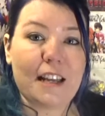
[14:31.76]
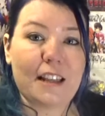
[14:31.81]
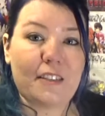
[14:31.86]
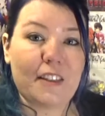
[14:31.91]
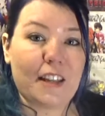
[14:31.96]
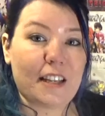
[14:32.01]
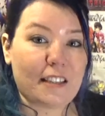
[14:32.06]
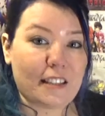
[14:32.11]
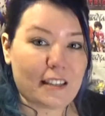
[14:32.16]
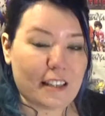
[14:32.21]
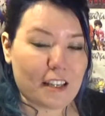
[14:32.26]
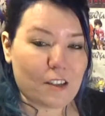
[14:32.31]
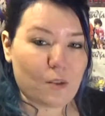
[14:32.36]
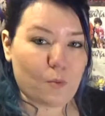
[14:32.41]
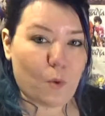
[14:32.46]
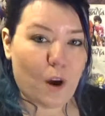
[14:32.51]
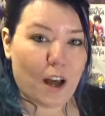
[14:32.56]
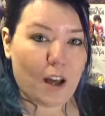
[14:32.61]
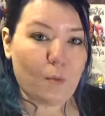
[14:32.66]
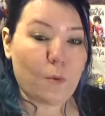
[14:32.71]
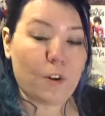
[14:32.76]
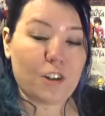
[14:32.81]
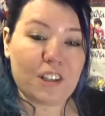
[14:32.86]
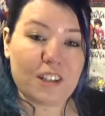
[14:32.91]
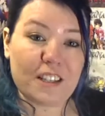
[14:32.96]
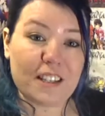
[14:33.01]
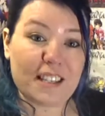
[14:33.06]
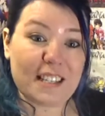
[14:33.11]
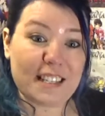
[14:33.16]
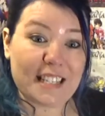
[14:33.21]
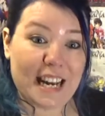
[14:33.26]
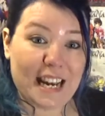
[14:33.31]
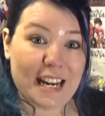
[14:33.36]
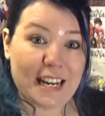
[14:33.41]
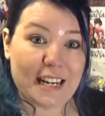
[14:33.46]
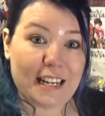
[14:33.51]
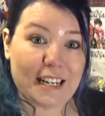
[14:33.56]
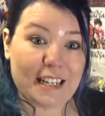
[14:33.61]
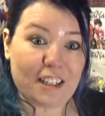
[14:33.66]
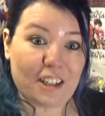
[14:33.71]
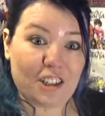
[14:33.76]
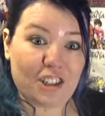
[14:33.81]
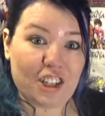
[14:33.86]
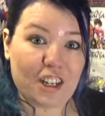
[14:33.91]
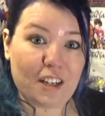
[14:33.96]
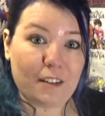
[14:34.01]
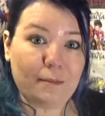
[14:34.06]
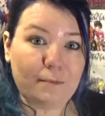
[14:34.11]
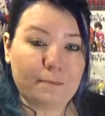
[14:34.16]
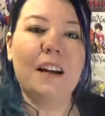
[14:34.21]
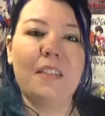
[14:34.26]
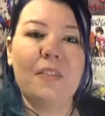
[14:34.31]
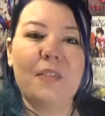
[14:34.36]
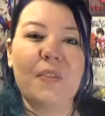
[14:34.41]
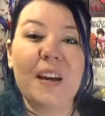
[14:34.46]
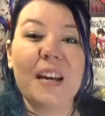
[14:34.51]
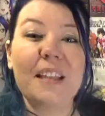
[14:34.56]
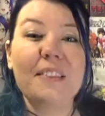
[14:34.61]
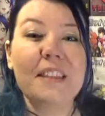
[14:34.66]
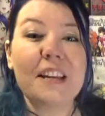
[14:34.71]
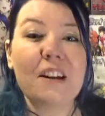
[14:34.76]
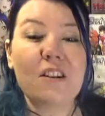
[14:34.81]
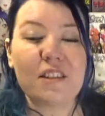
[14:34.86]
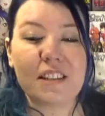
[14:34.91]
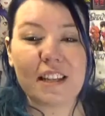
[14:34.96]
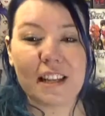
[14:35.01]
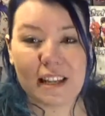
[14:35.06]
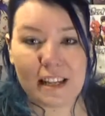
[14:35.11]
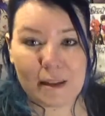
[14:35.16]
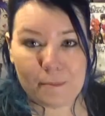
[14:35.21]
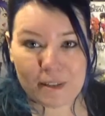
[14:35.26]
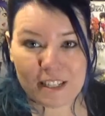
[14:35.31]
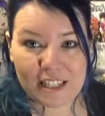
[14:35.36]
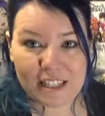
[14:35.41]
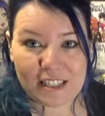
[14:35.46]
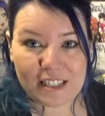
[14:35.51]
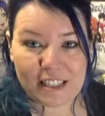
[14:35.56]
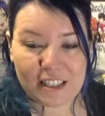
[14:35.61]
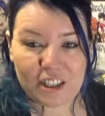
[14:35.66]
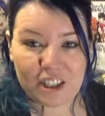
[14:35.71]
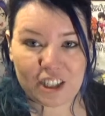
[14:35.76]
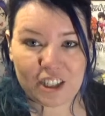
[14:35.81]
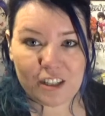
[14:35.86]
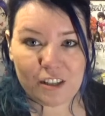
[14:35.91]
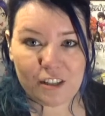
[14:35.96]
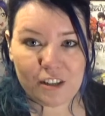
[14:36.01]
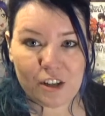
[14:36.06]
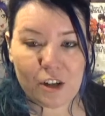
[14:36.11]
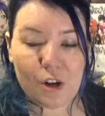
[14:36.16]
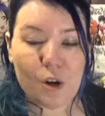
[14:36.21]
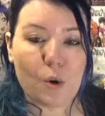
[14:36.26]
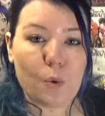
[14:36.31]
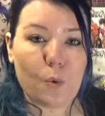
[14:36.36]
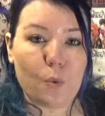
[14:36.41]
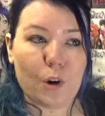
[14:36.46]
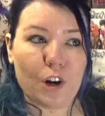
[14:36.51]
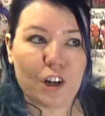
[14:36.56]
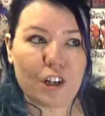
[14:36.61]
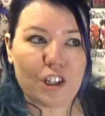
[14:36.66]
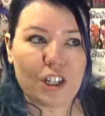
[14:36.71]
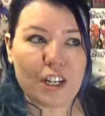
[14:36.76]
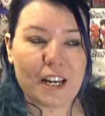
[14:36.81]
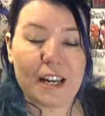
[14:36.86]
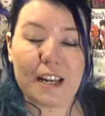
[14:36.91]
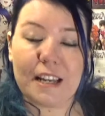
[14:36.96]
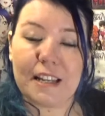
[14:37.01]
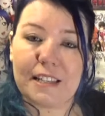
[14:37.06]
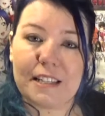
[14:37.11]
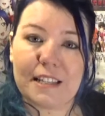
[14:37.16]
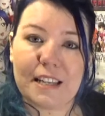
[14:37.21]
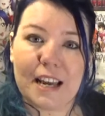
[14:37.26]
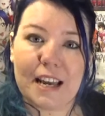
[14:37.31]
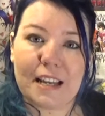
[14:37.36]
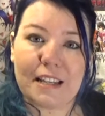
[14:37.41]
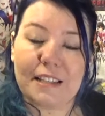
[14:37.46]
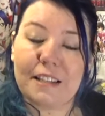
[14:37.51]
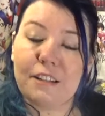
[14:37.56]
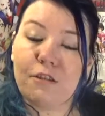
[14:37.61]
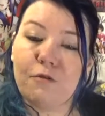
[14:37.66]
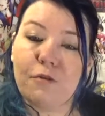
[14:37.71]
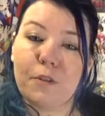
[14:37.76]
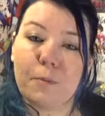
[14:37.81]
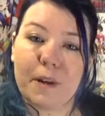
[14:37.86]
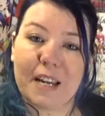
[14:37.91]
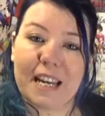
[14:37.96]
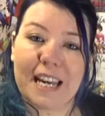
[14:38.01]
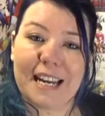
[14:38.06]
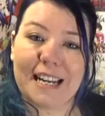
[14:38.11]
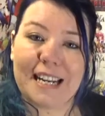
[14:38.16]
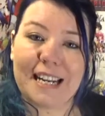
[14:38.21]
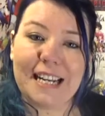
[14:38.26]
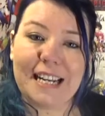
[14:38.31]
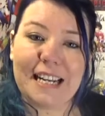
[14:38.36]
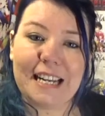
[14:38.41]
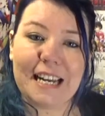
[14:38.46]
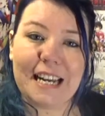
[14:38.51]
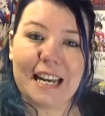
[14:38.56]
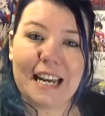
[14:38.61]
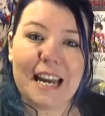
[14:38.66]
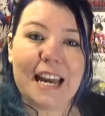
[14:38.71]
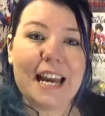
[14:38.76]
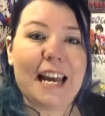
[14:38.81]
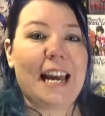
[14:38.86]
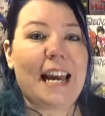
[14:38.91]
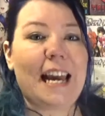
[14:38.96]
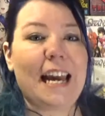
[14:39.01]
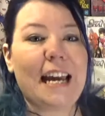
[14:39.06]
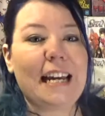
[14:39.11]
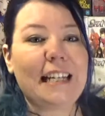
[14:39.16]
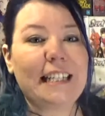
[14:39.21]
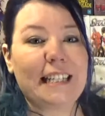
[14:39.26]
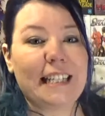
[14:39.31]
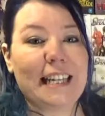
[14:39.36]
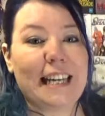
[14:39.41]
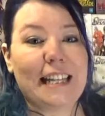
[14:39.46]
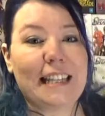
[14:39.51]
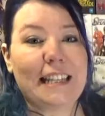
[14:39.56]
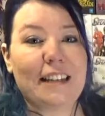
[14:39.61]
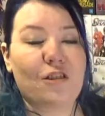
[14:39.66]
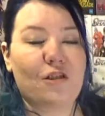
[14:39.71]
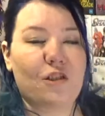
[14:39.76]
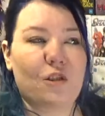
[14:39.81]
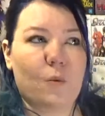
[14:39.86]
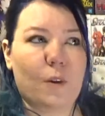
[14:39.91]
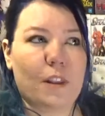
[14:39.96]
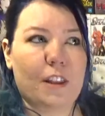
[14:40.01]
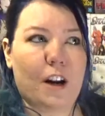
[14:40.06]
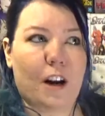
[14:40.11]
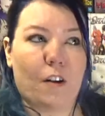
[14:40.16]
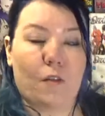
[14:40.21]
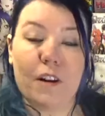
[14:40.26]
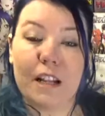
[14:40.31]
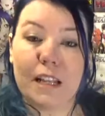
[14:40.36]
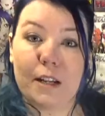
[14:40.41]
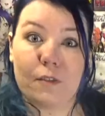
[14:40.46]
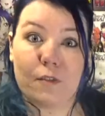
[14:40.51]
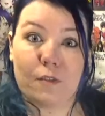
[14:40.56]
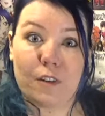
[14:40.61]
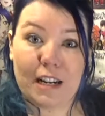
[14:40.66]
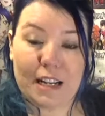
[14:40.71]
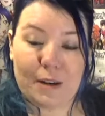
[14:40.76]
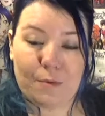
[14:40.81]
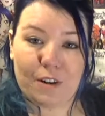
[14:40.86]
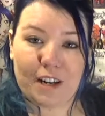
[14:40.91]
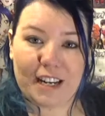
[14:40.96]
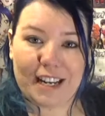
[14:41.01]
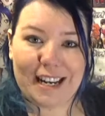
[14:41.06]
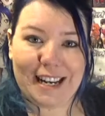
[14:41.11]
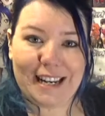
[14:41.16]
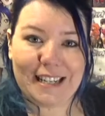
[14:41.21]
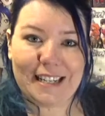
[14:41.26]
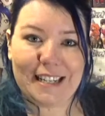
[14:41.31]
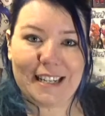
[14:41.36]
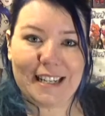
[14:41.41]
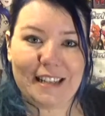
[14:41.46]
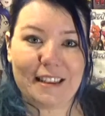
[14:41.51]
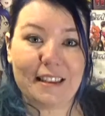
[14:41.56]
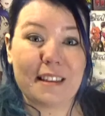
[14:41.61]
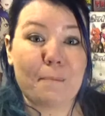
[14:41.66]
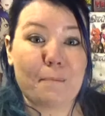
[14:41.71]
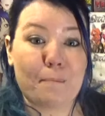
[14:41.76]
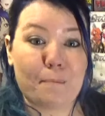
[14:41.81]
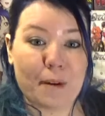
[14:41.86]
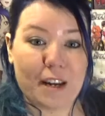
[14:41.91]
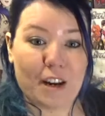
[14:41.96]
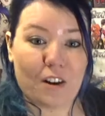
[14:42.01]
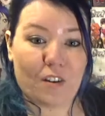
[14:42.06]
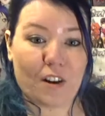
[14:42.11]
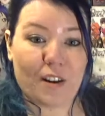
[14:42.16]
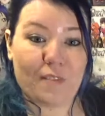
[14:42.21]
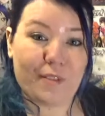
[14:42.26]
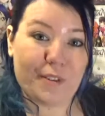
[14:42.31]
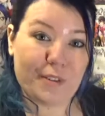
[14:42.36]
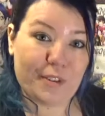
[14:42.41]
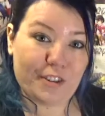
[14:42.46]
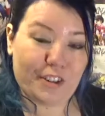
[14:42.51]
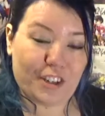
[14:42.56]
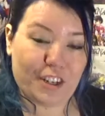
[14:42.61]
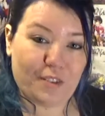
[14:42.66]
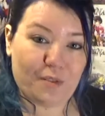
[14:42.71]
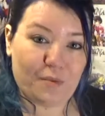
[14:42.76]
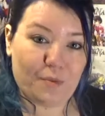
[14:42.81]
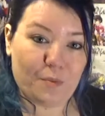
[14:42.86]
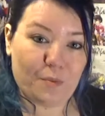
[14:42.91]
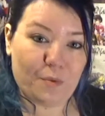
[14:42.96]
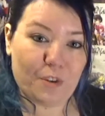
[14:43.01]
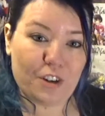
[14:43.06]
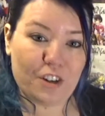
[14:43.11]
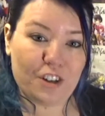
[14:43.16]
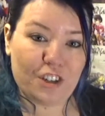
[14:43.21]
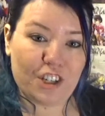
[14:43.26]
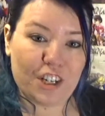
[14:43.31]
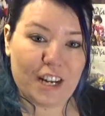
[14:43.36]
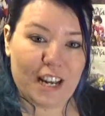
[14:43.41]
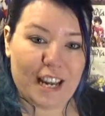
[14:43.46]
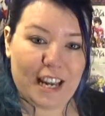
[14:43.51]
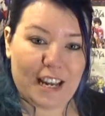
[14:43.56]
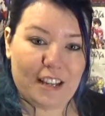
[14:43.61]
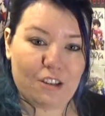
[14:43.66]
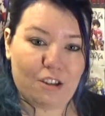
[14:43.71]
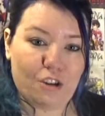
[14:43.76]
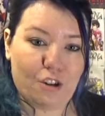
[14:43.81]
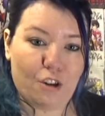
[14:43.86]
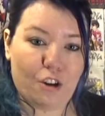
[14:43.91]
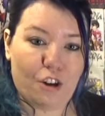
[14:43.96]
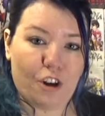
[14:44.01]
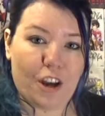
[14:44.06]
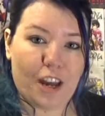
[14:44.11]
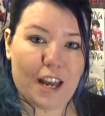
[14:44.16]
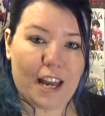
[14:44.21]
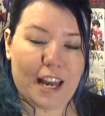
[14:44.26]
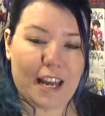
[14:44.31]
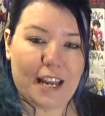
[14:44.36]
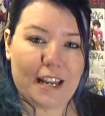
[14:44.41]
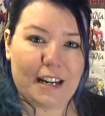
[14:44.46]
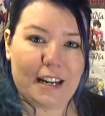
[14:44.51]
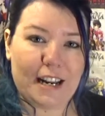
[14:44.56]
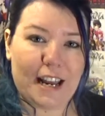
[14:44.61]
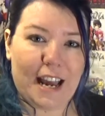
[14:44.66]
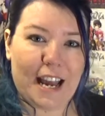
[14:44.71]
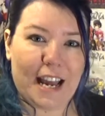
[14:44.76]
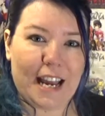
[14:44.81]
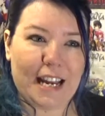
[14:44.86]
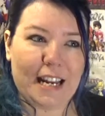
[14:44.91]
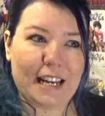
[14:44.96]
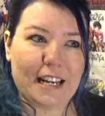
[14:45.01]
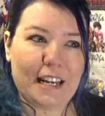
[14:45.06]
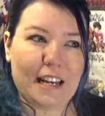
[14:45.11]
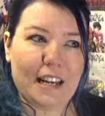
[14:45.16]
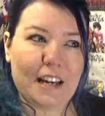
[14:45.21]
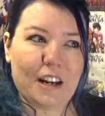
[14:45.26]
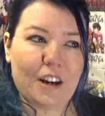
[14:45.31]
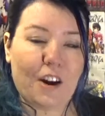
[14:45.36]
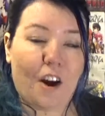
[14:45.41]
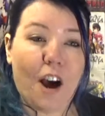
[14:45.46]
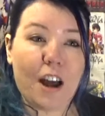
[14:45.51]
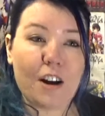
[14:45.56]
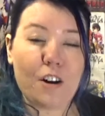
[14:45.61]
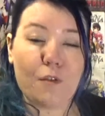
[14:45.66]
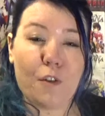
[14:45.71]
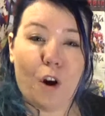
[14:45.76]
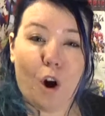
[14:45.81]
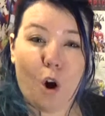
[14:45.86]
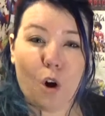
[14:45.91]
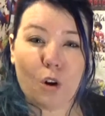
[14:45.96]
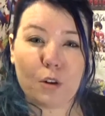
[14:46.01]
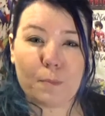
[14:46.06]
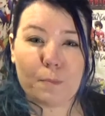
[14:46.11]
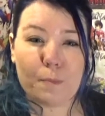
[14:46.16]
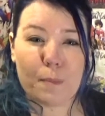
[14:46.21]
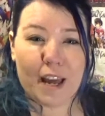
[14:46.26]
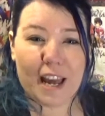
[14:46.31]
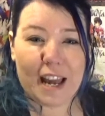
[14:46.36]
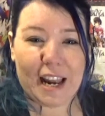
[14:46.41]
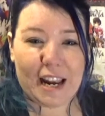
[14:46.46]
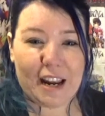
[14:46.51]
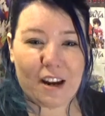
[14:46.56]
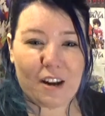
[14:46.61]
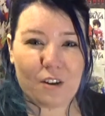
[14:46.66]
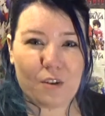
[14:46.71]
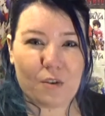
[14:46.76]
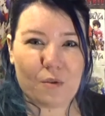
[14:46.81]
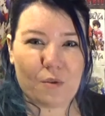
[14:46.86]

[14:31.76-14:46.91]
There's this one, which is the standard edition. Then there's a limited edition, which is a silver bikini. And then there's the one that I really want to get, the berry version, which has her in a kind of hot pink,